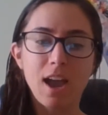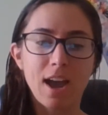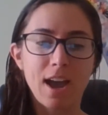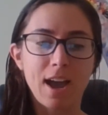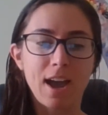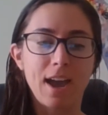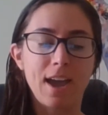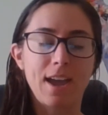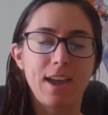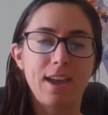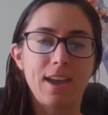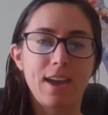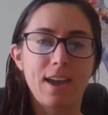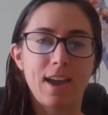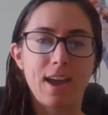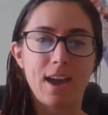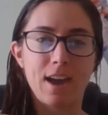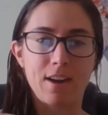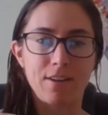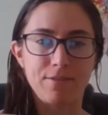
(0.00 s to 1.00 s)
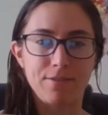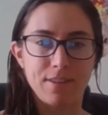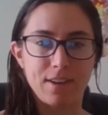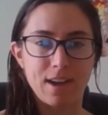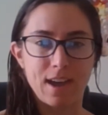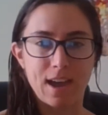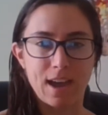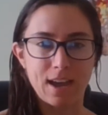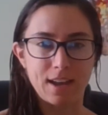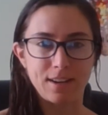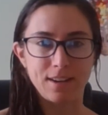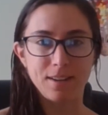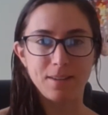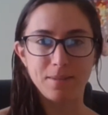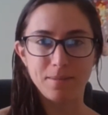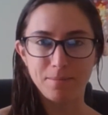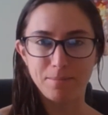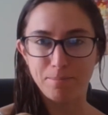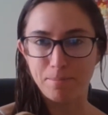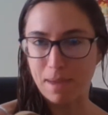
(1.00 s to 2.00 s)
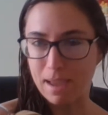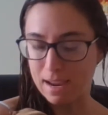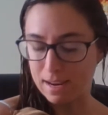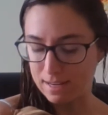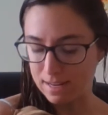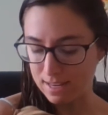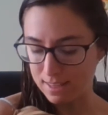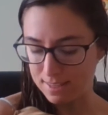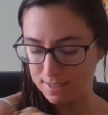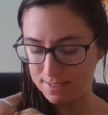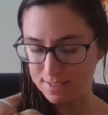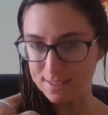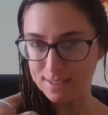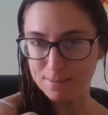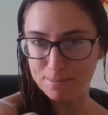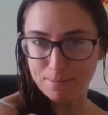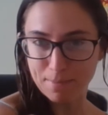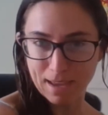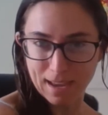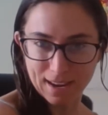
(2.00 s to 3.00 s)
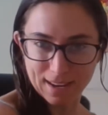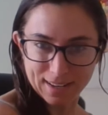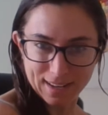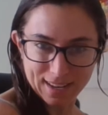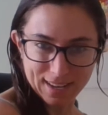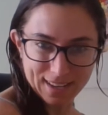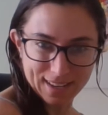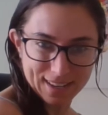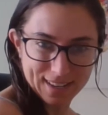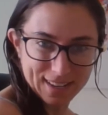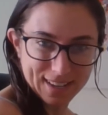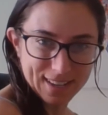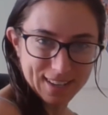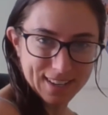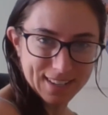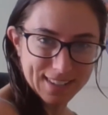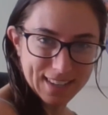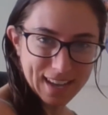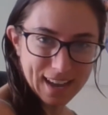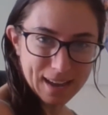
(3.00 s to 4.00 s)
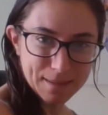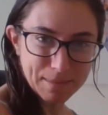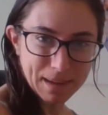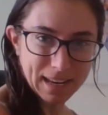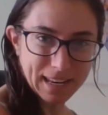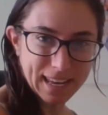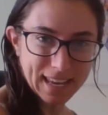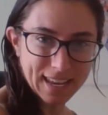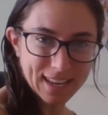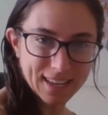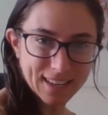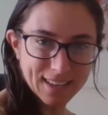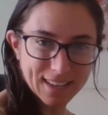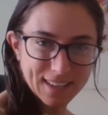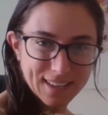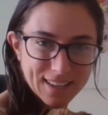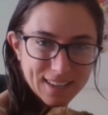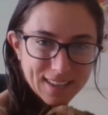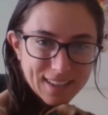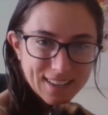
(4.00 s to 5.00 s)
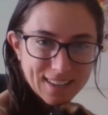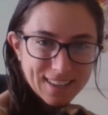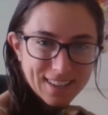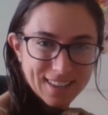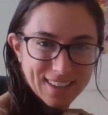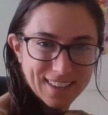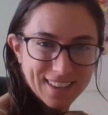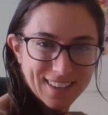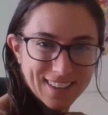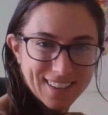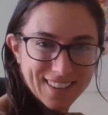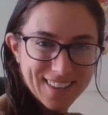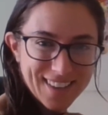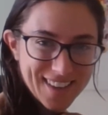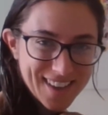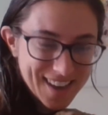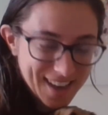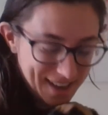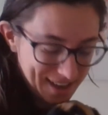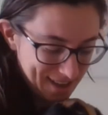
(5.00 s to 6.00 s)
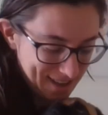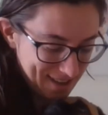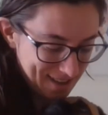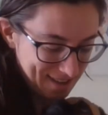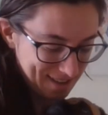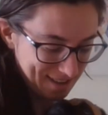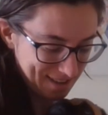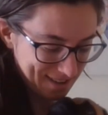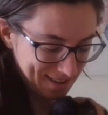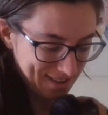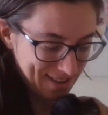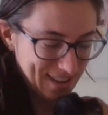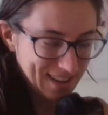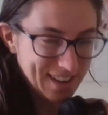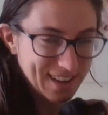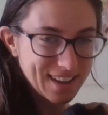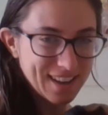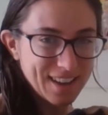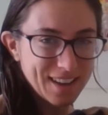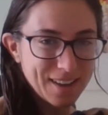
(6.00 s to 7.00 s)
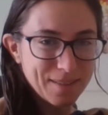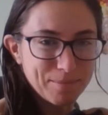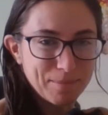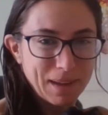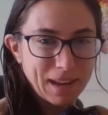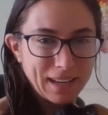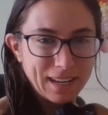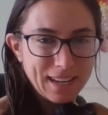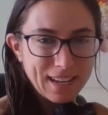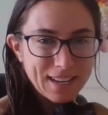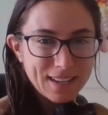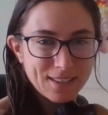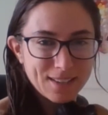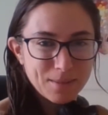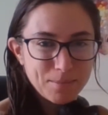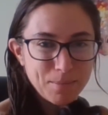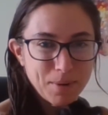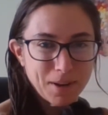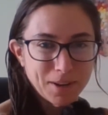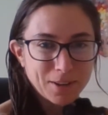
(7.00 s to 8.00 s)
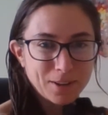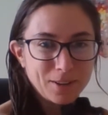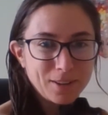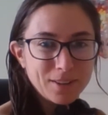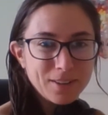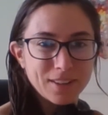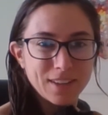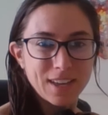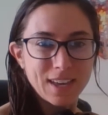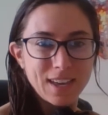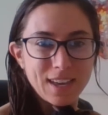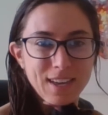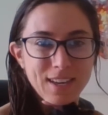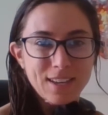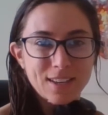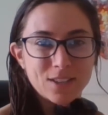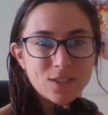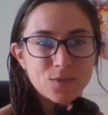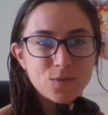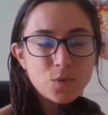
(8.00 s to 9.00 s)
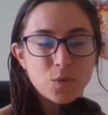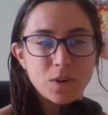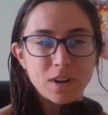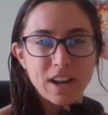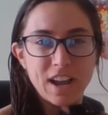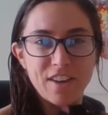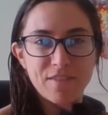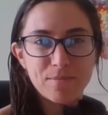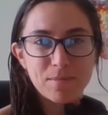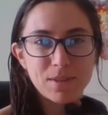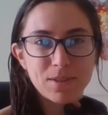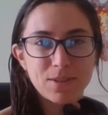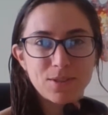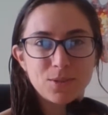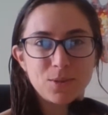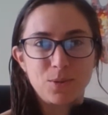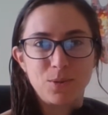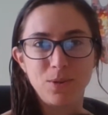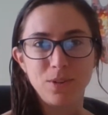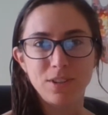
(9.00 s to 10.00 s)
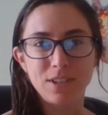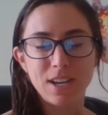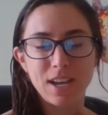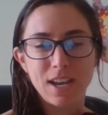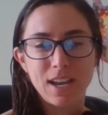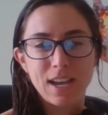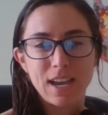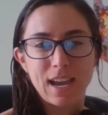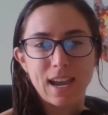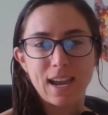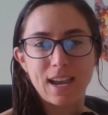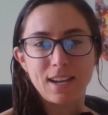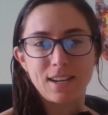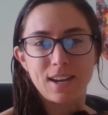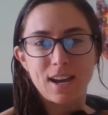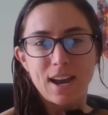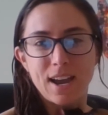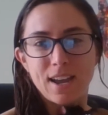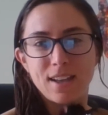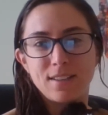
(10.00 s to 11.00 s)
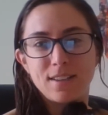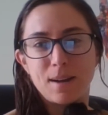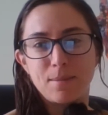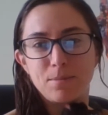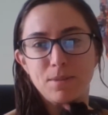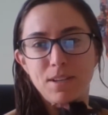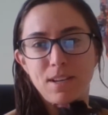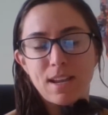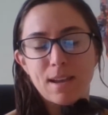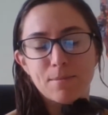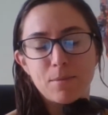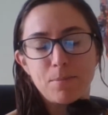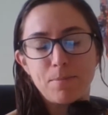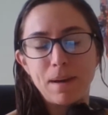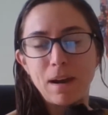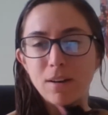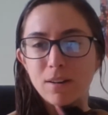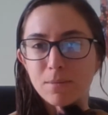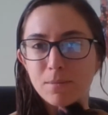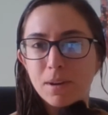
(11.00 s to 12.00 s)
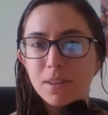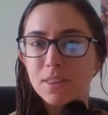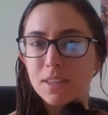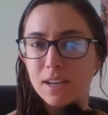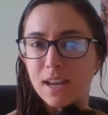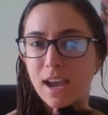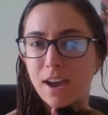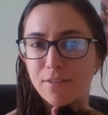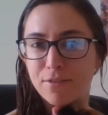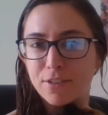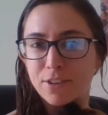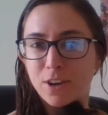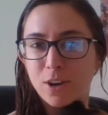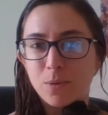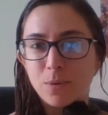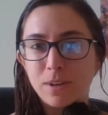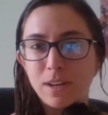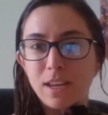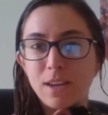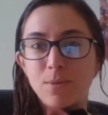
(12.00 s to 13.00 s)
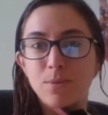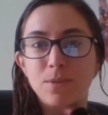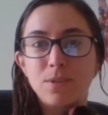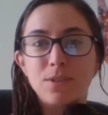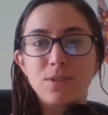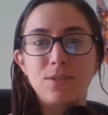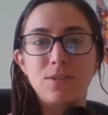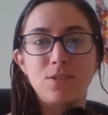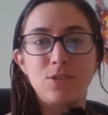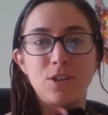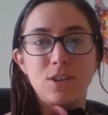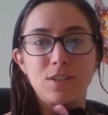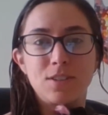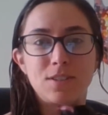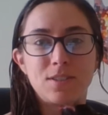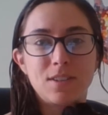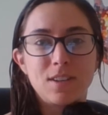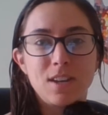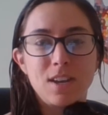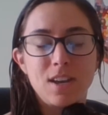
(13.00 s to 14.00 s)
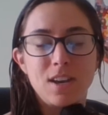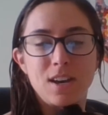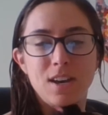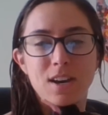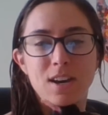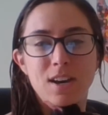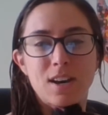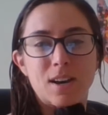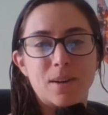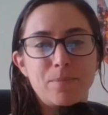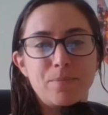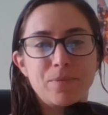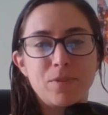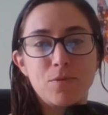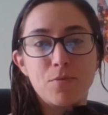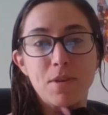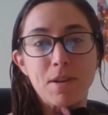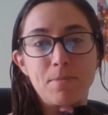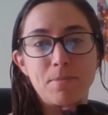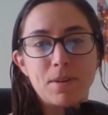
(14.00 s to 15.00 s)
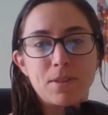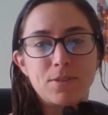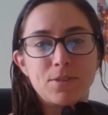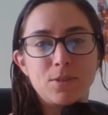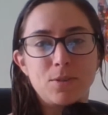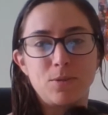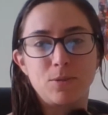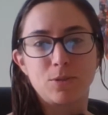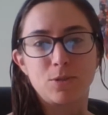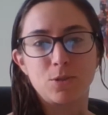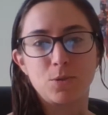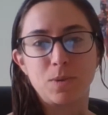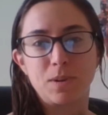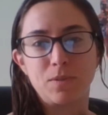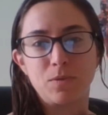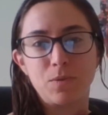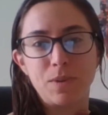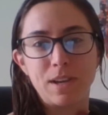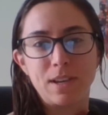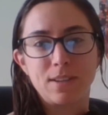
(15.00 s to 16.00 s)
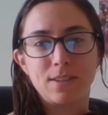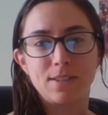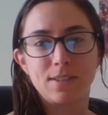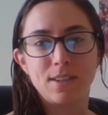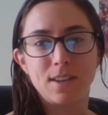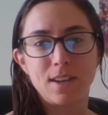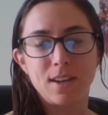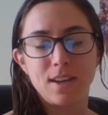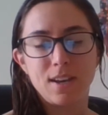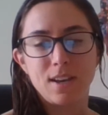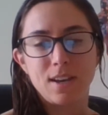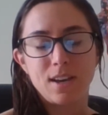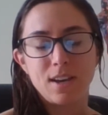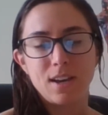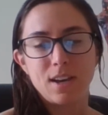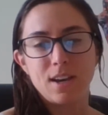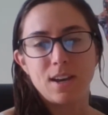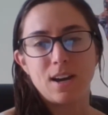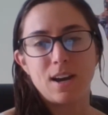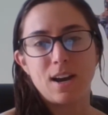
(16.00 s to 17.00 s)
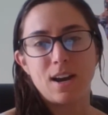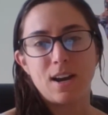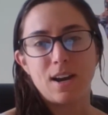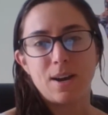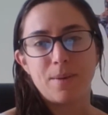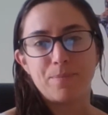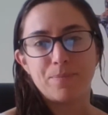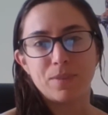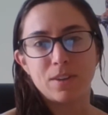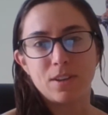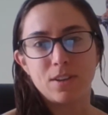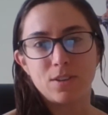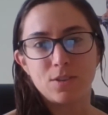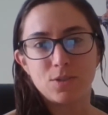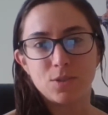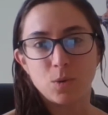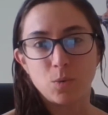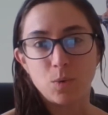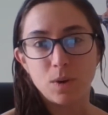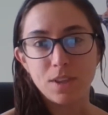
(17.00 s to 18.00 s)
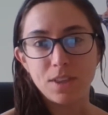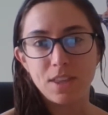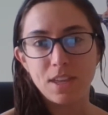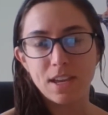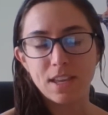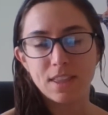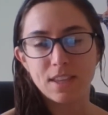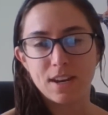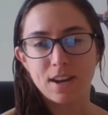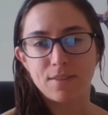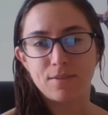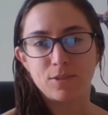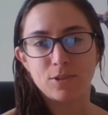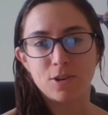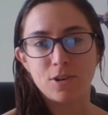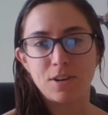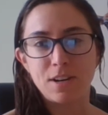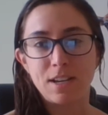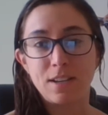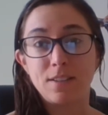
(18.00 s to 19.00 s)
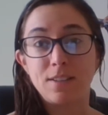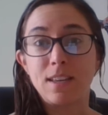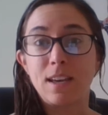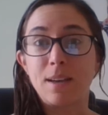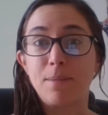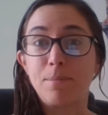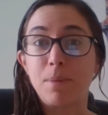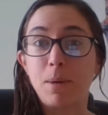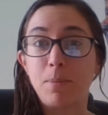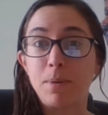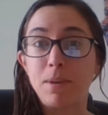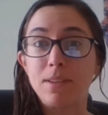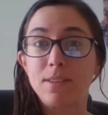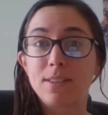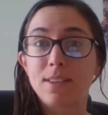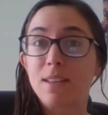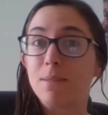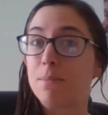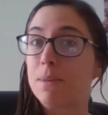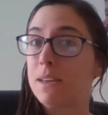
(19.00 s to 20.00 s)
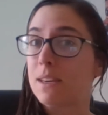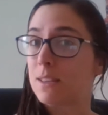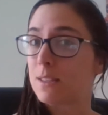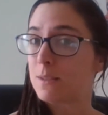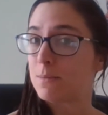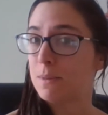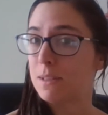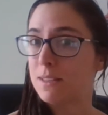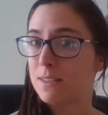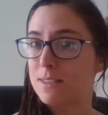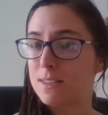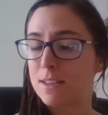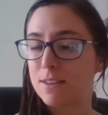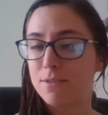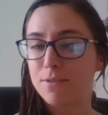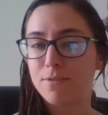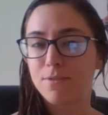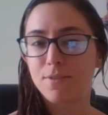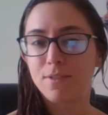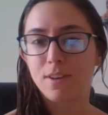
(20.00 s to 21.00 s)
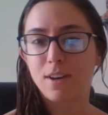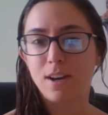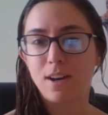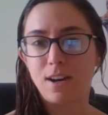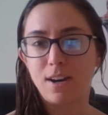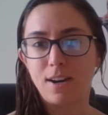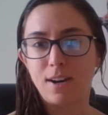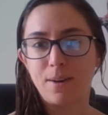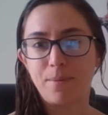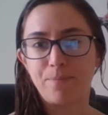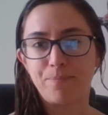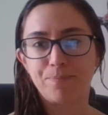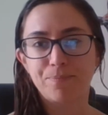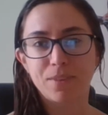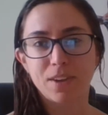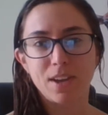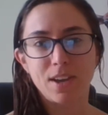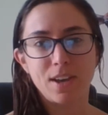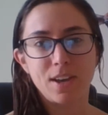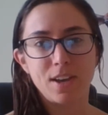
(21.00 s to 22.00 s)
I have had Manny, this is Manny. Say hi Manny. Yeah. Manny is a Puggle. He is four and a half months old and I adopted him about a month and a half ago when he was just um, three months old or 12 weeks. Um, so one thing that I've learned is that puppies can be expensive. Um,